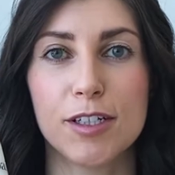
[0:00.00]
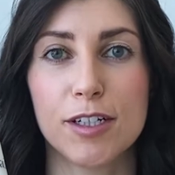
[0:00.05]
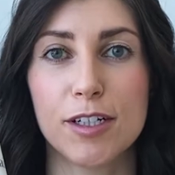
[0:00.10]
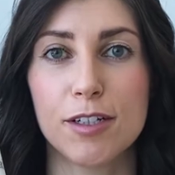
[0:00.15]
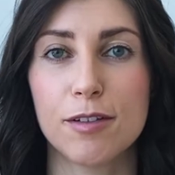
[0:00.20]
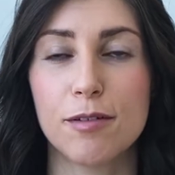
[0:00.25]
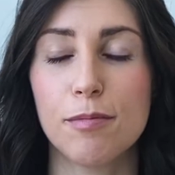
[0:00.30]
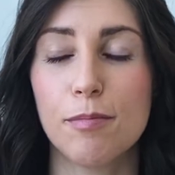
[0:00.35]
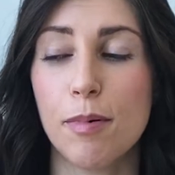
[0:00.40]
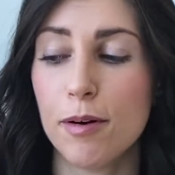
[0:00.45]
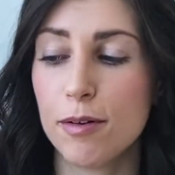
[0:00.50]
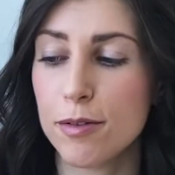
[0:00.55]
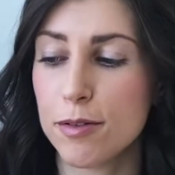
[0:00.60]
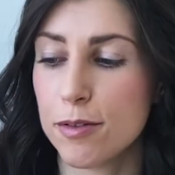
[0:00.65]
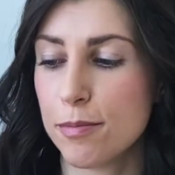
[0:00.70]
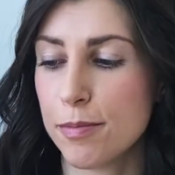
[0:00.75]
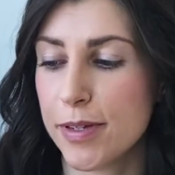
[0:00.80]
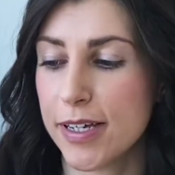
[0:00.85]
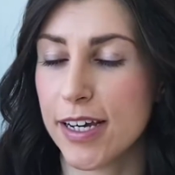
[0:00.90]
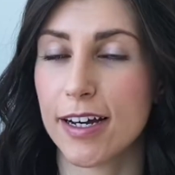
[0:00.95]
is supposed
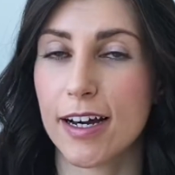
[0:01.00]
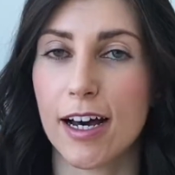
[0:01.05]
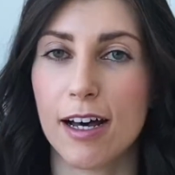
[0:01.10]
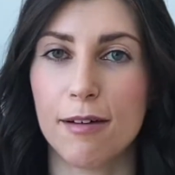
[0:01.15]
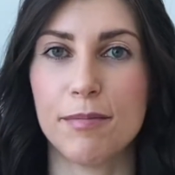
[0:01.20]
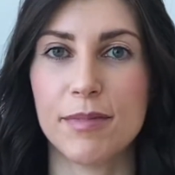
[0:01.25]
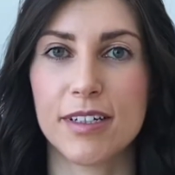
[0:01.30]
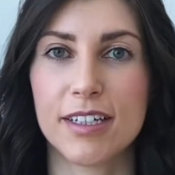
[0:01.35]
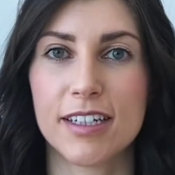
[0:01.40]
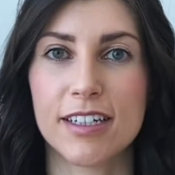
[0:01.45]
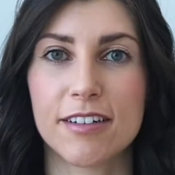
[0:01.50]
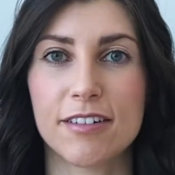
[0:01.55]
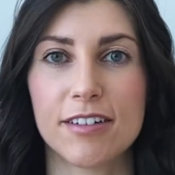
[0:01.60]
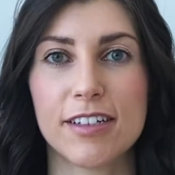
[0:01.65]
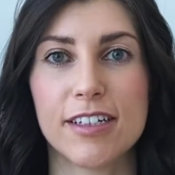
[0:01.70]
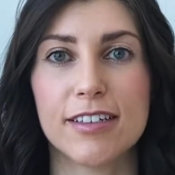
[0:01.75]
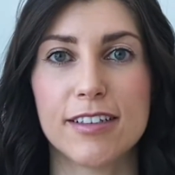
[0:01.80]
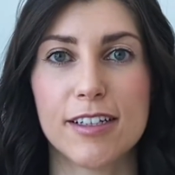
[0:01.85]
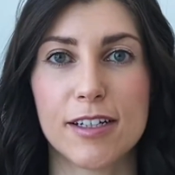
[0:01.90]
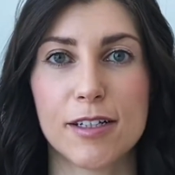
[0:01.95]
to be a calming
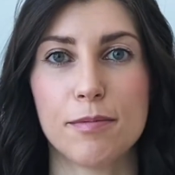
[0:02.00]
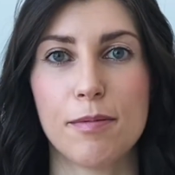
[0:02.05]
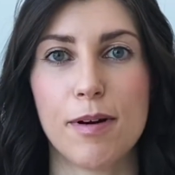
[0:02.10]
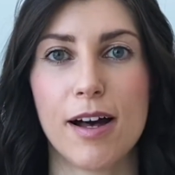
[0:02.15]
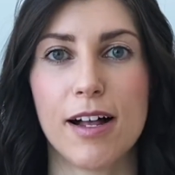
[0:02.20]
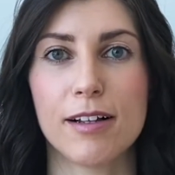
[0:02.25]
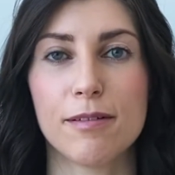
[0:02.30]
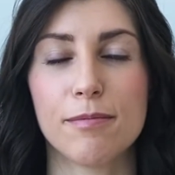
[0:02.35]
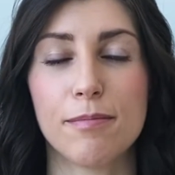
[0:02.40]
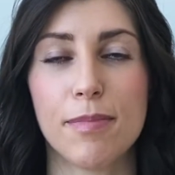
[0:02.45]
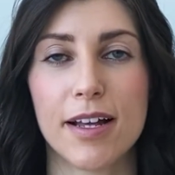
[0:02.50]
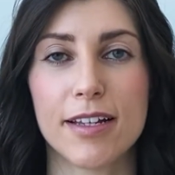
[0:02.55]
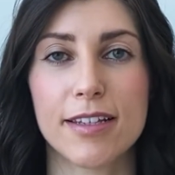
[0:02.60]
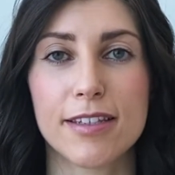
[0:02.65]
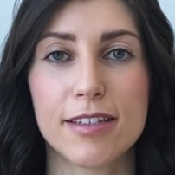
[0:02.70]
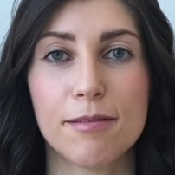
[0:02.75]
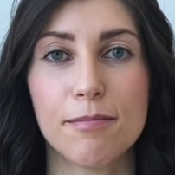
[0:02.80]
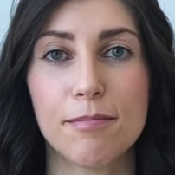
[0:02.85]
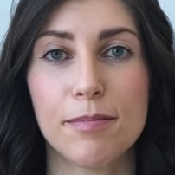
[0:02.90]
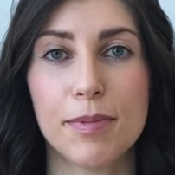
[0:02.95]
ingredient as well, but
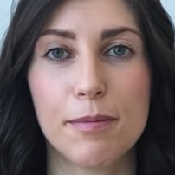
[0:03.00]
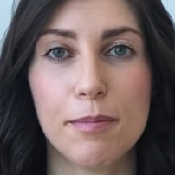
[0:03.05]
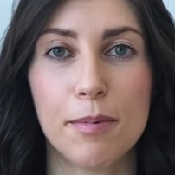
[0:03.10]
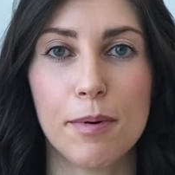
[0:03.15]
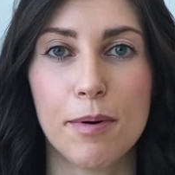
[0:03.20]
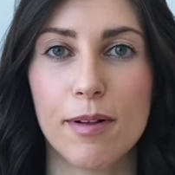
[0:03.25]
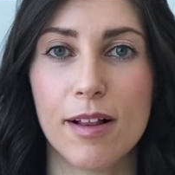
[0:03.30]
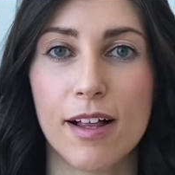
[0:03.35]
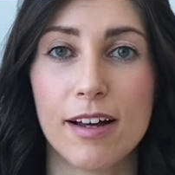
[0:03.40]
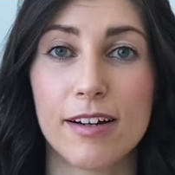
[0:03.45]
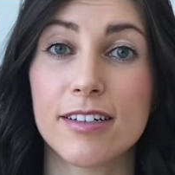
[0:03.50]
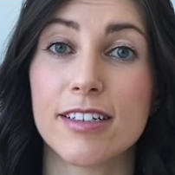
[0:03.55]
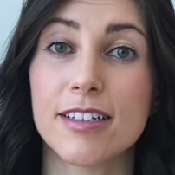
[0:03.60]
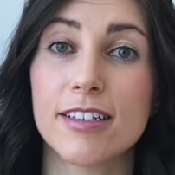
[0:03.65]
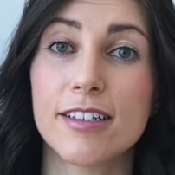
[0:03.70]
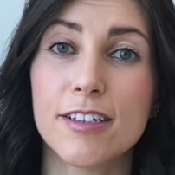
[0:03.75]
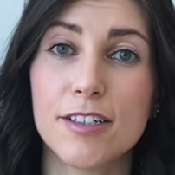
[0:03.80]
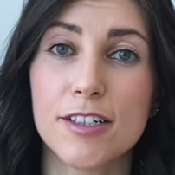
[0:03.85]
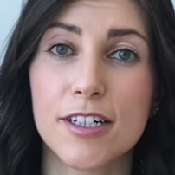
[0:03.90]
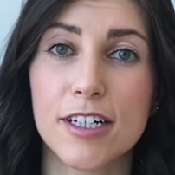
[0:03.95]
some people are
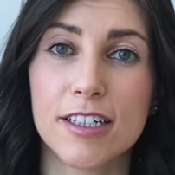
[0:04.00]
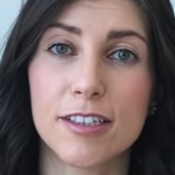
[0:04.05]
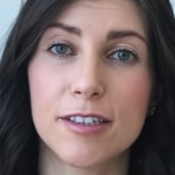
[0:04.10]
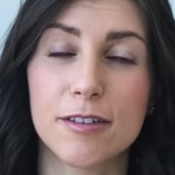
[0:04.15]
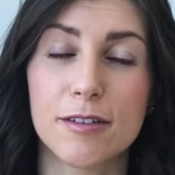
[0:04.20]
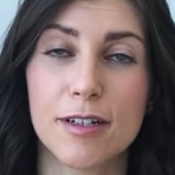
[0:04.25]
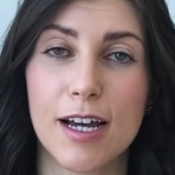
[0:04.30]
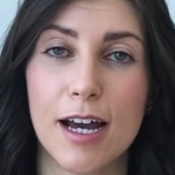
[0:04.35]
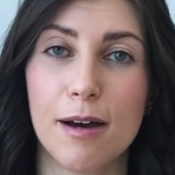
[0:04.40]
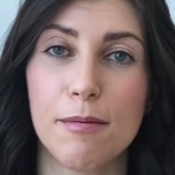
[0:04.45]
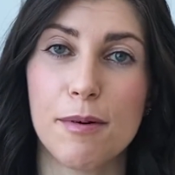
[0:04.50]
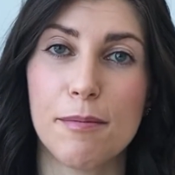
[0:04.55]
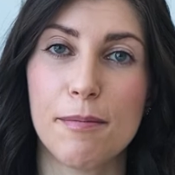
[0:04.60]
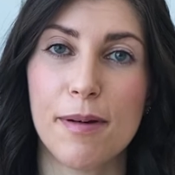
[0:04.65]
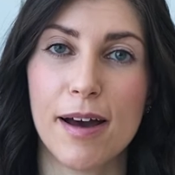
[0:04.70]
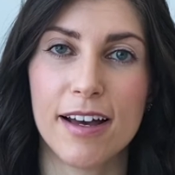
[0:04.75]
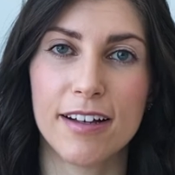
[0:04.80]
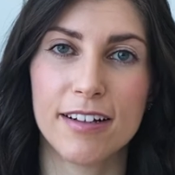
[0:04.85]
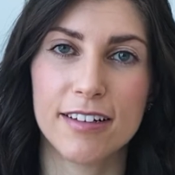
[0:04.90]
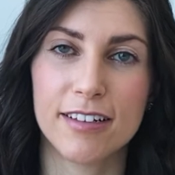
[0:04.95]
allergic to
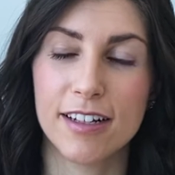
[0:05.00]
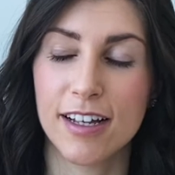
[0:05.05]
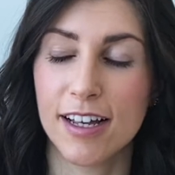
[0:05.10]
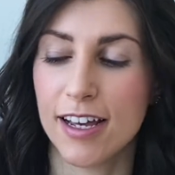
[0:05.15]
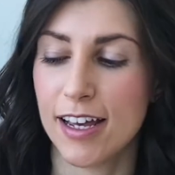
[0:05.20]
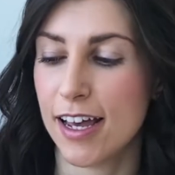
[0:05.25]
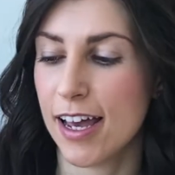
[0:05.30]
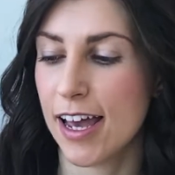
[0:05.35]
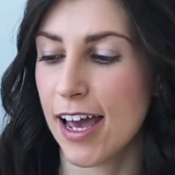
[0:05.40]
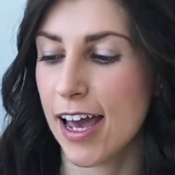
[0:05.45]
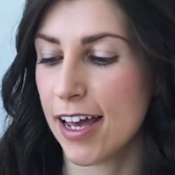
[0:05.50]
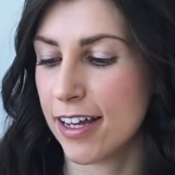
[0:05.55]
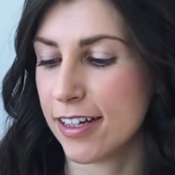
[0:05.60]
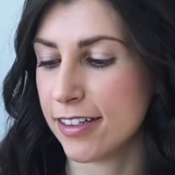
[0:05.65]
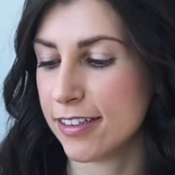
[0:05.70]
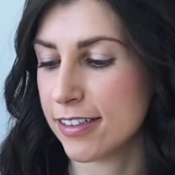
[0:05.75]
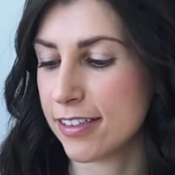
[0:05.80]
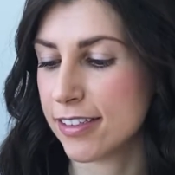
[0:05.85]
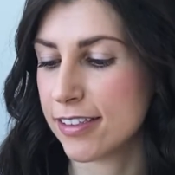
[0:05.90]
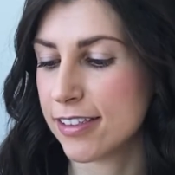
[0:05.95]
chamomile.
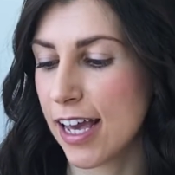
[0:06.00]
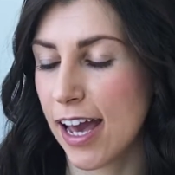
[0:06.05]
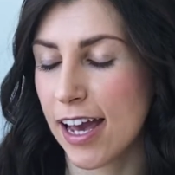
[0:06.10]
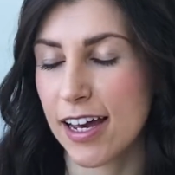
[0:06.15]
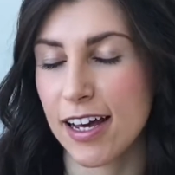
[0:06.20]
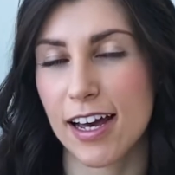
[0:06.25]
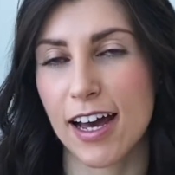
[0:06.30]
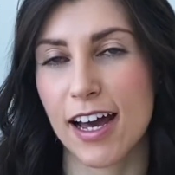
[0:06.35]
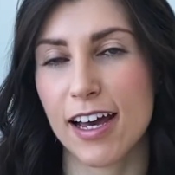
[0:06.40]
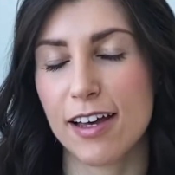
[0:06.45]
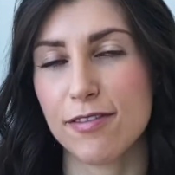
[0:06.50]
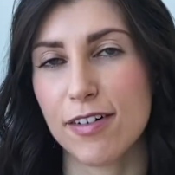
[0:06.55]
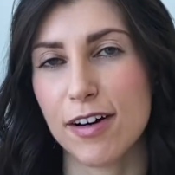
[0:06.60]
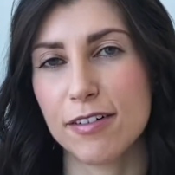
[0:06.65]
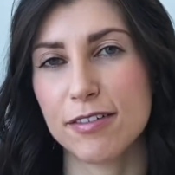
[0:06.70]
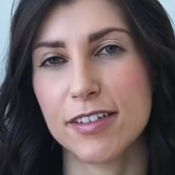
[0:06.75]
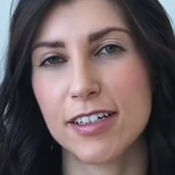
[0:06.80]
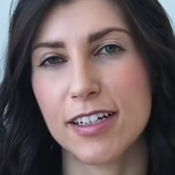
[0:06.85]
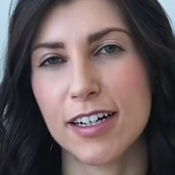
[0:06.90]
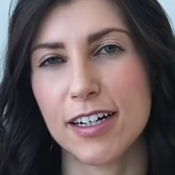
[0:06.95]
And yeah, I
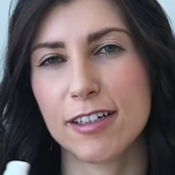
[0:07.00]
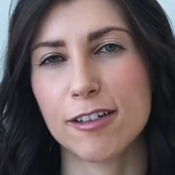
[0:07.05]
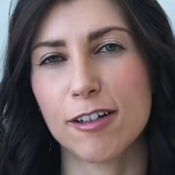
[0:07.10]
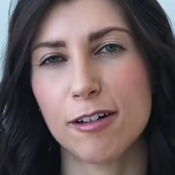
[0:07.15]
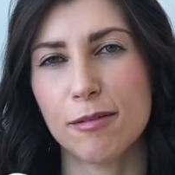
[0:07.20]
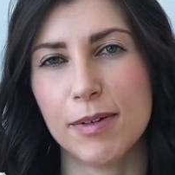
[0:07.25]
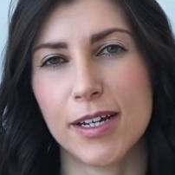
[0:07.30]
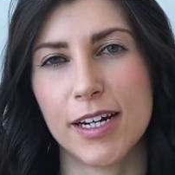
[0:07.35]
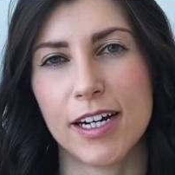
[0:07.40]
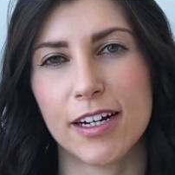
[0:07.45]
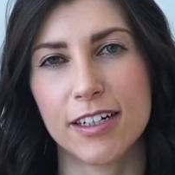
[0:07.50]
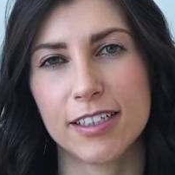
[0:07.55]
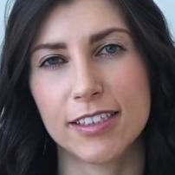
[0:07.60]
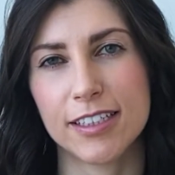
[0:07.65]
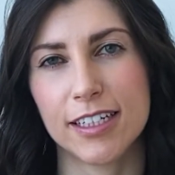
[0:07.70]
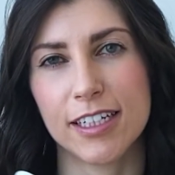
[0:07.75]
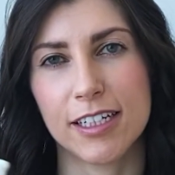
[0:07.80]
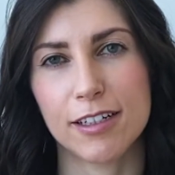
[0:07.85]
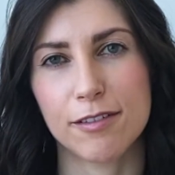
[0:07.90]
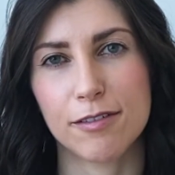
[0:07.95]
found it a little bit
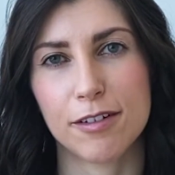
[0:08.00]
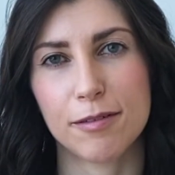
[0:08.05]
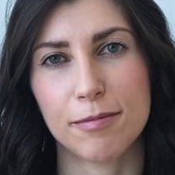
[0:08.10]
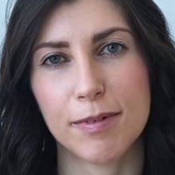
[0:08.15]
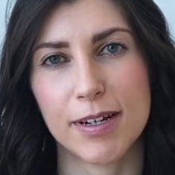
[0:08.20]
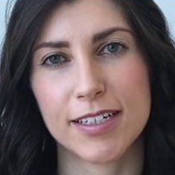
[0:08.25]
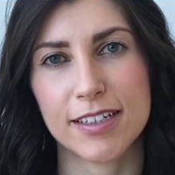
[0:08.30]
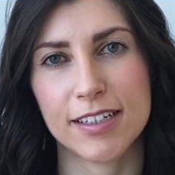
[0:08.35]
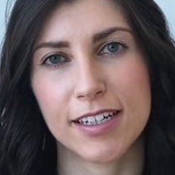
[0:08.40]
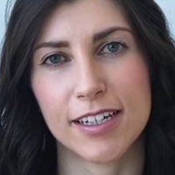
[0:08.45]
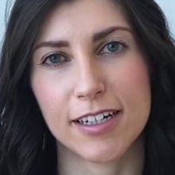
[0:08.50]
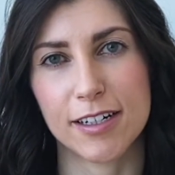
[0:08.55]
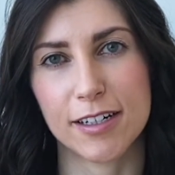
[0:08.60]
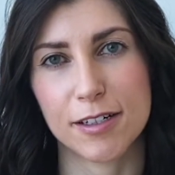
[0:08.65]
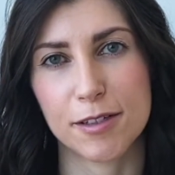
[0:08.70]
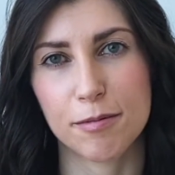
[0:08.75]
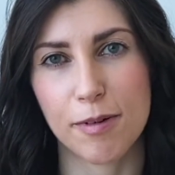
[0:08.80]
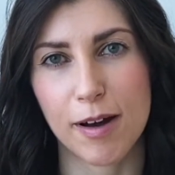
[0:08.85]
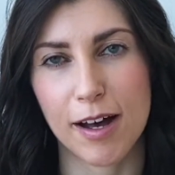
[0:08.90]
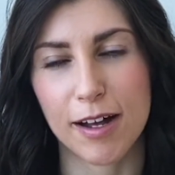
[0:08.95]
irritating for my skin
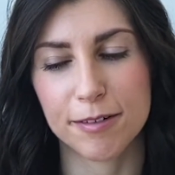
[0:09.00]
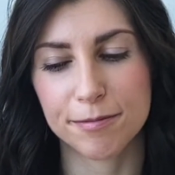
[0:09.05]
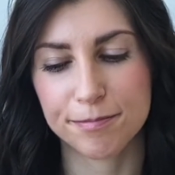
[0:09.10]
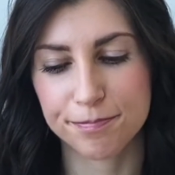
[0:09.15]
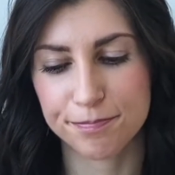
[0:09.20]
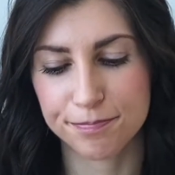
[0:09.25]
as well.